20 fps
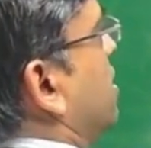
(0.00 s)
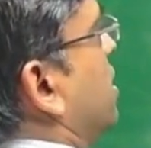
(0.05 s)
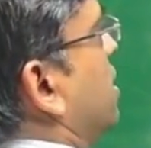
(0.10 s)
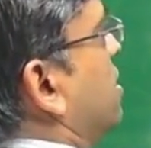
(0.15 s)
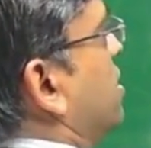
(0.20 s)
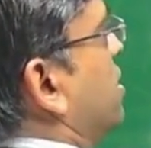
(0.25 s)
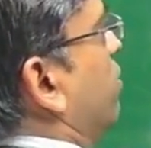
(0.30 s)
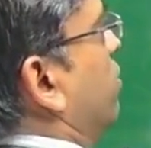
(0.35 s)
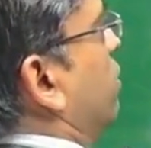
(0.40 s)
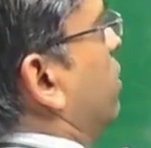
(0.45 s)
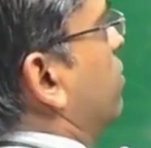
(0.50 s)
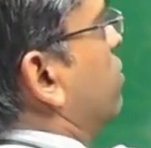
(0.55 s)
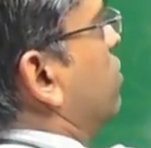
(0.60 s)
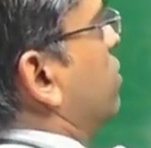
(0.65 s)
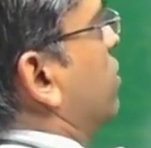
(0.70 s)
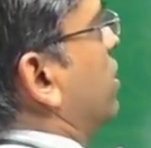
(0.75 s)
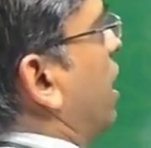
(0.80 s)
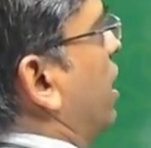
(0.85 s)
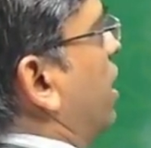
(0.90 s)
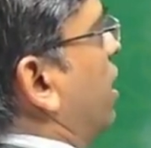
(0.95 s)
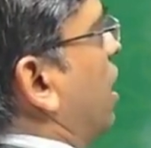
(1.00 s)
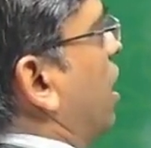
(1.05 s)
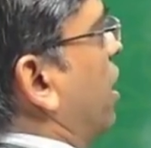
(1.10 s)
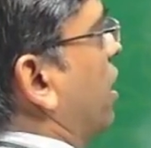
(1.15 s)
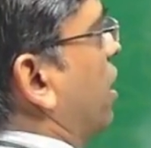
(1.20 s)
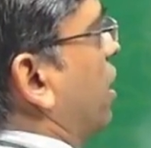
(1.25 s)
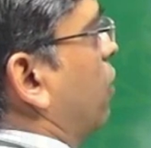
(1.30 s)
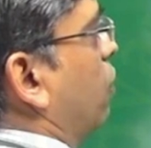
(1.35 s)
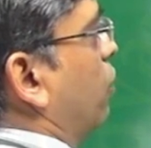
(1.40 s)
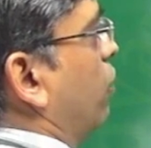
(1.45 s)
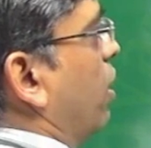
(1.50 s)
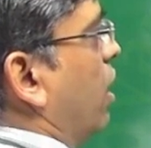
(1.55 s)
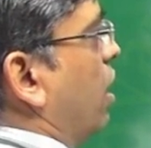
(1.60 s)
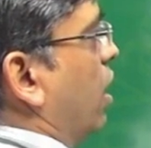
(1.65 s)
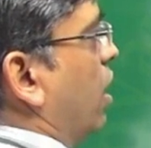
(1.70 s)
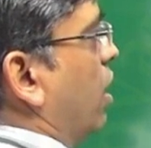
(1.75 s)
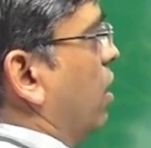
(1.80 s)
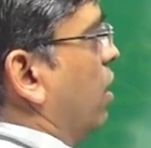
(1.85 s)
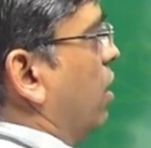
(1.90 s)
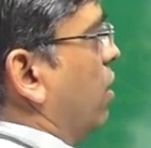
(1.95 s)
and symptoms that are included
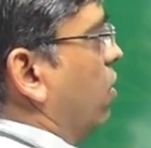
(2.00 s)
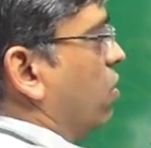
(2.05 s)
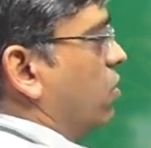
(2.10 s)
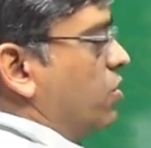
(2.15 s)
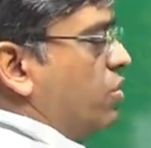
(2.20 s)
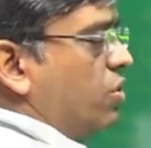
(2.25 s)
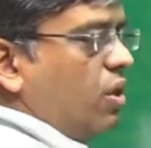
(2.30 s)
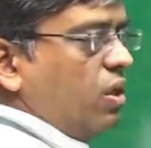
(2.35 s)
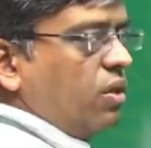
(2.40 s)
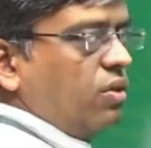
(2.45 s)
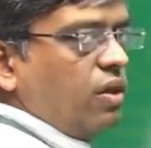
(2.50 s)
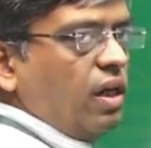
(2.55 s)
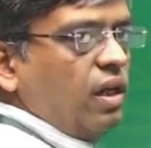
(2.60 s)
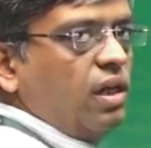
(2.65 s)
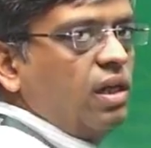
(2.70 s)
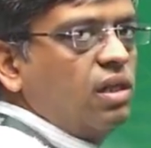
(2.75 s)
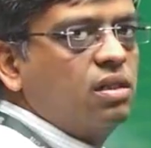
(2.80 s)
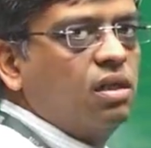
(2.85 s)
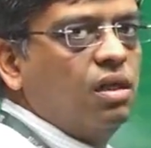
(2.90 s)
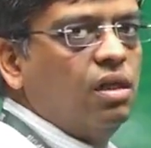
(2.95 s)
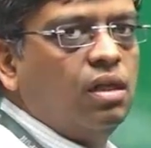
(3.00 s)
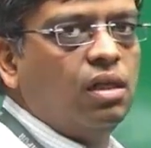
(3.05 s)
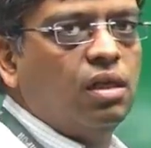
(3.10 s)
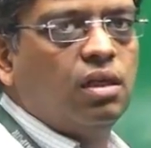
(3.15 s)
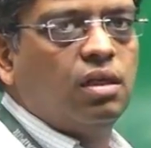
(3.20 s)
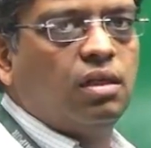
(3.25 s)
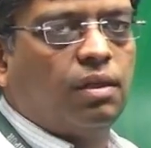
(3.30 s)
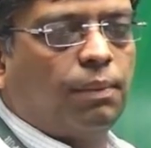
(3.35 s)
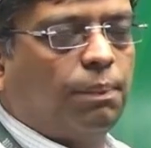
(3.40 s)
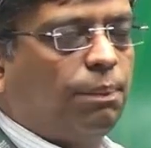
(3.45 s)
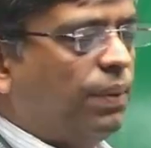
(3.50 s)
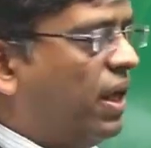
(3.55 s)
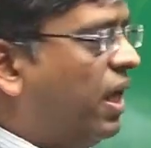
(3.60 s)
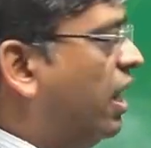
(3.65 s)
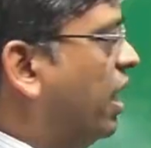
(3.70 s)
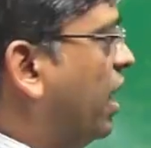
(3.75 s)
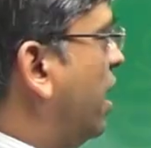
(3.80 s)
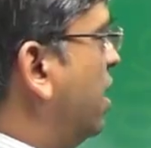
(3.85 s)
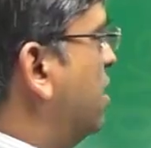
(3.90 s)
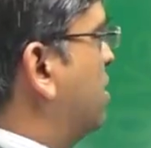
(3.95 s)
under osteoarthritis? the
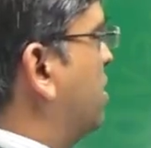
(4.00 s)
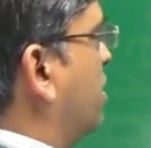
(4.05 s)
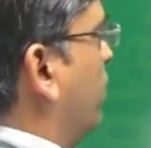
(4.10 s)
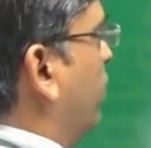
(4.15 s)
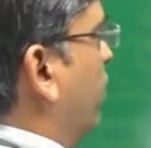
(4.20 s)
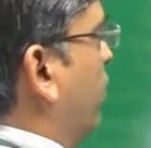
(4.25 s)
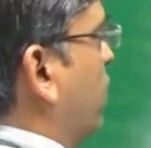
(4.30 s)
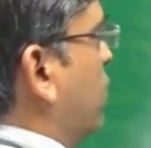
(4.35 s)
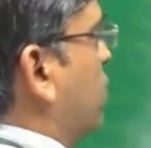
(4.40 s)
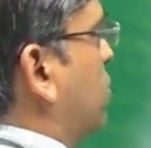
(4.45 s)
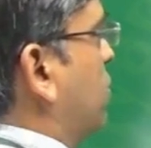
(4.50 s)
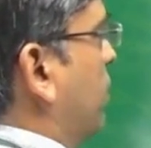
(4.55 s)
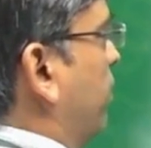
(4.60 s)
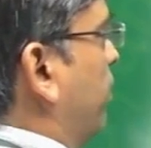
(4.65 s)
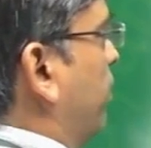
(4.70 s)
pain and stiffness